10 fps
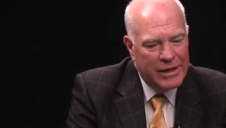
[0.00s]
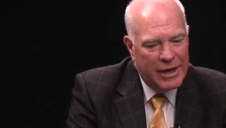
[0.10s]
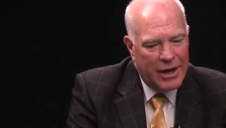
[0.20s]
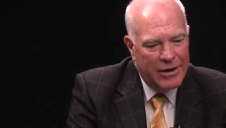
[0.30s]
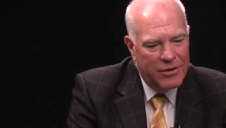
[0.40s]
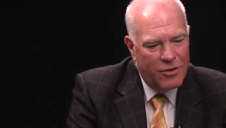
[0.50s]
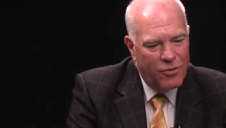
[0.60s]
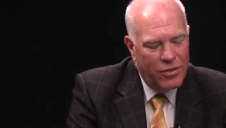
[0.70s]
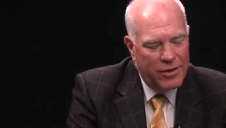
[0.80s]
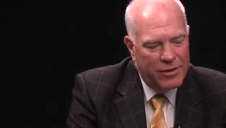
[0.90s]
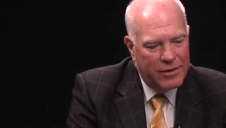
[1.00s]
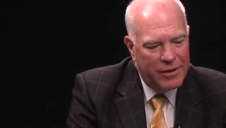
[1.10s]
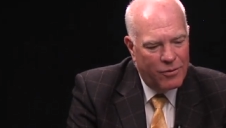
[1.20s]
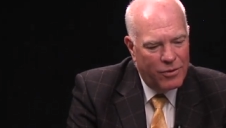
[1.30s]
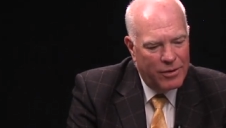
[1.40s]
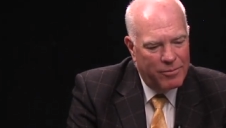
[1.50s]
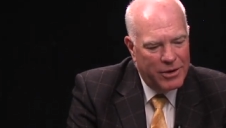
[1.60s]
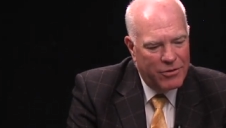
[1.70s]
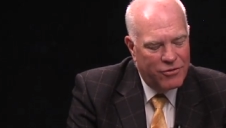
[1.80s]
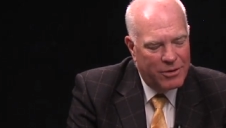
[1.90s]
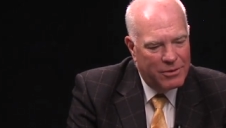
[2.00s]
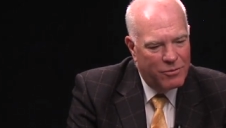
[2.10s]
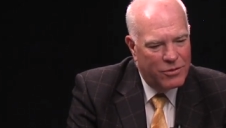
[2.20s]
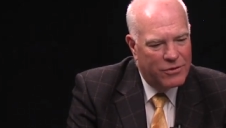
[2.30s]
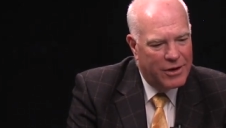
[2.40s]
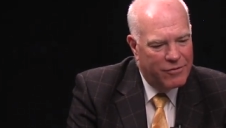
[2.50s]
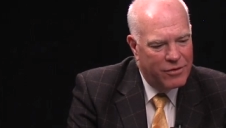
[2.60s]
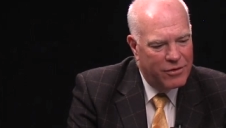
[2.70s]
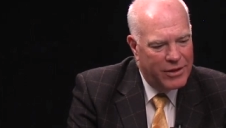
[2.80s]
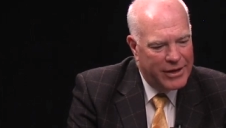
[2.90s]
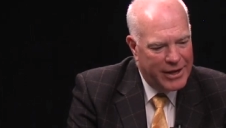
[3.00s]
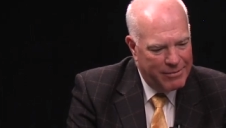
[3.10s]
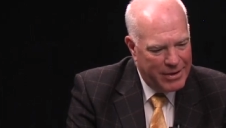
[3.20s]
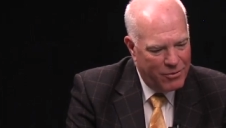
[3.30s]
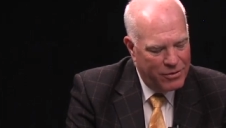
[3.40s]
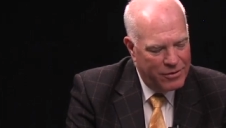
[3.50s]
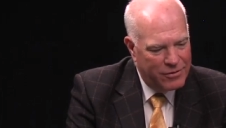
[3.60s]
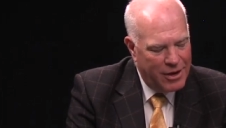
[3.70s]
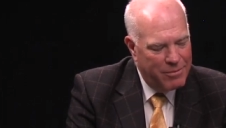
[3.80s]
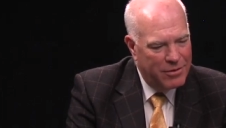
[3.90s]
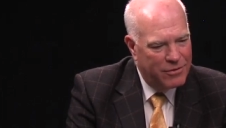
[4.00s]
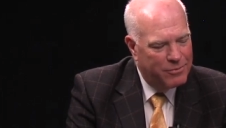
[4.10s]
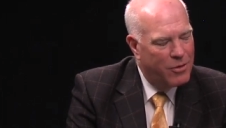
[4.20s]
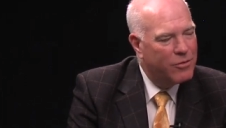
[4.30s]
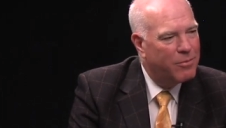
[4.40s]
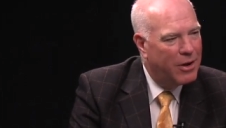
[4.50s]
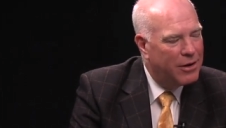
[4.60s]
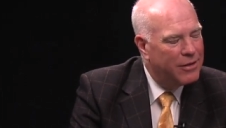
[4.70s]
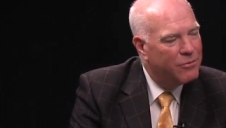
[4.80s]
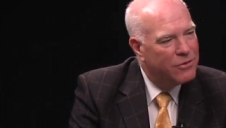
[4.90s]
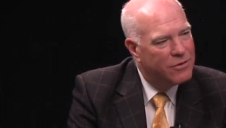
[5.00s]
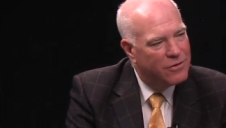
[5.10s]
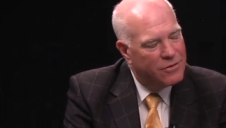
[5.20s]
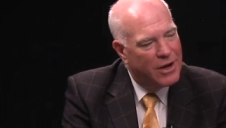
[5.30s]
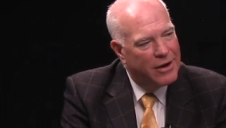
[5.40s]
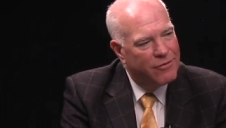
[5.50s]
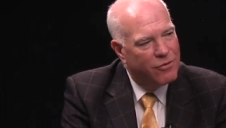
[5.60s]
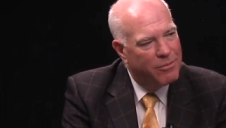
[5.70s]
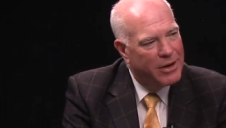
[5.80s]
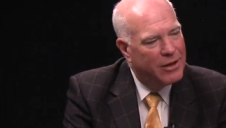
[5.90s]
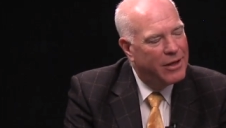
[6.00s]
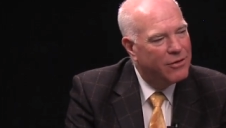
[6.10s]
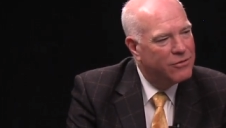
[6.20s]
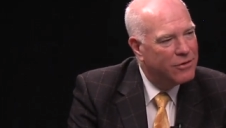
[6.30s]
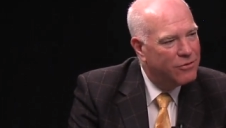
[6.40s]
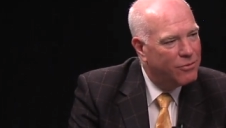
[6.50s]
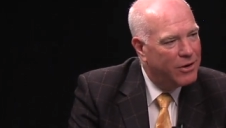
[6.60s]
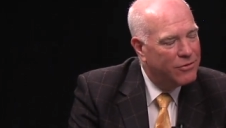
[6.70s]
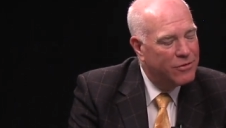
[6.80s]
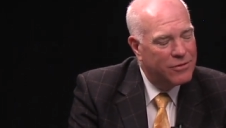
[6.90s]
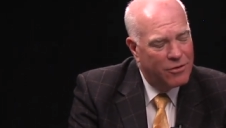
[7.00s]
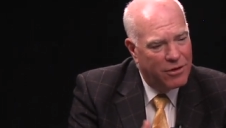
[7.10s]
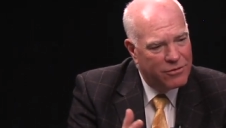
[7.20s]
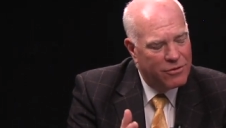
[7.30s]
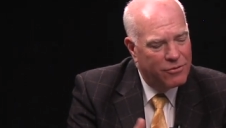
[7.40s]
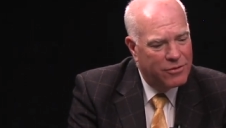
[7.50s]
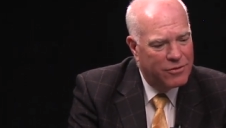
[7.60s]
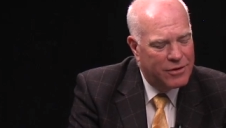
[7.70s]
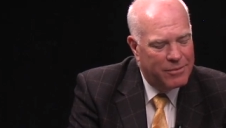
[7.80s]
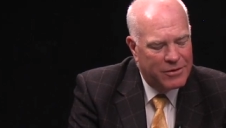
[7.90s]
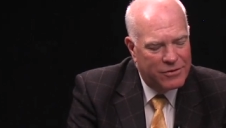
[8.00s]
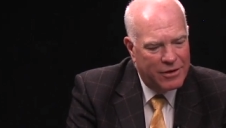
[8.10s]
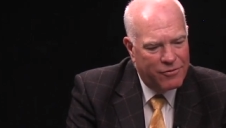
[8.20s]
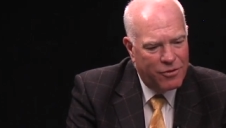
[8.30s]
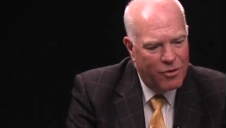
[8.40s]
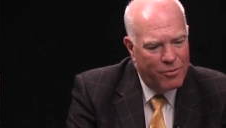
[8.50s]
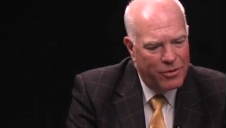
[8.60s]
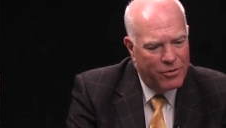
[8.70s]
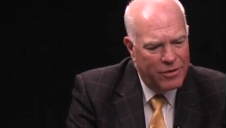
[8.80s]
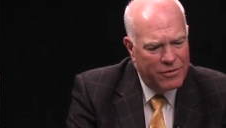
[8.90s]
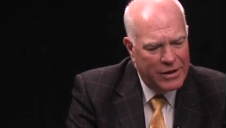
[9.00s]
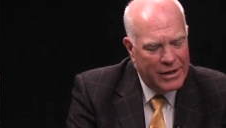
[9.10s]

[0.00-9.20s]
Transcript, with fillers: I know that uh, when Peter Shumlin was governor, they came out with this hub and spoke model that was designed for mental health situations and also to some extent for opioids.